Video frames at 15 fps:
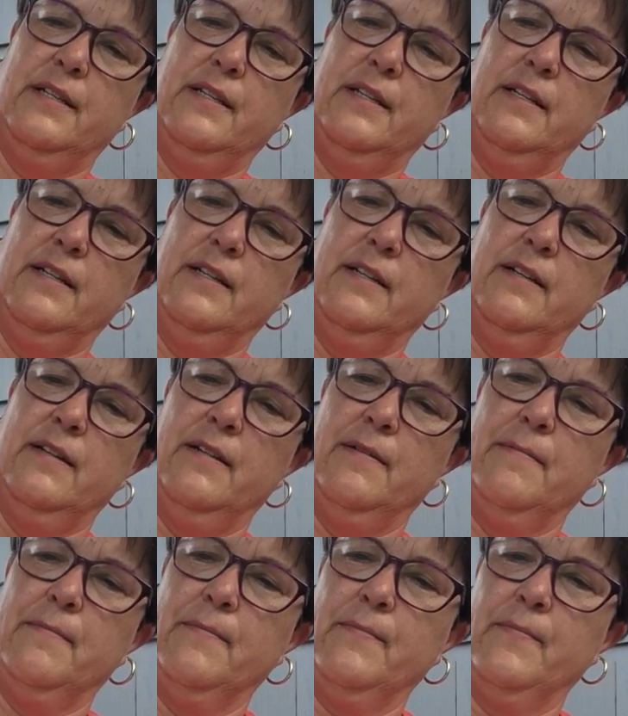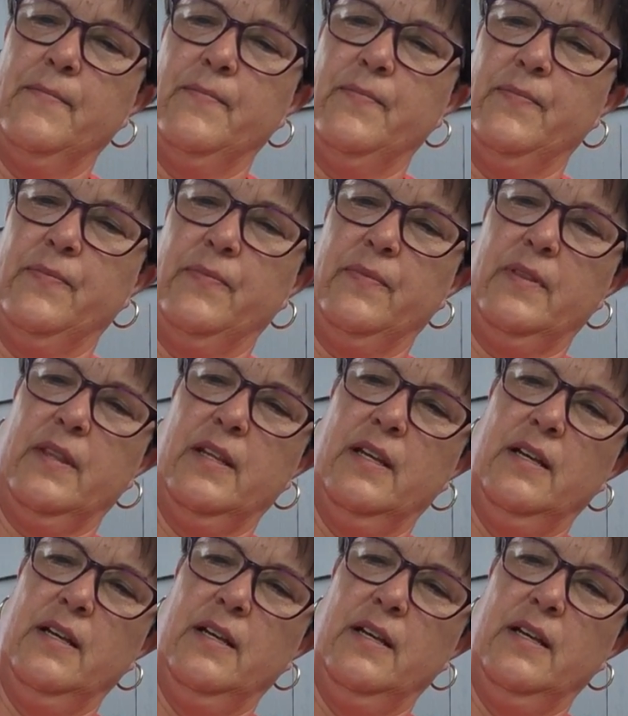(silence)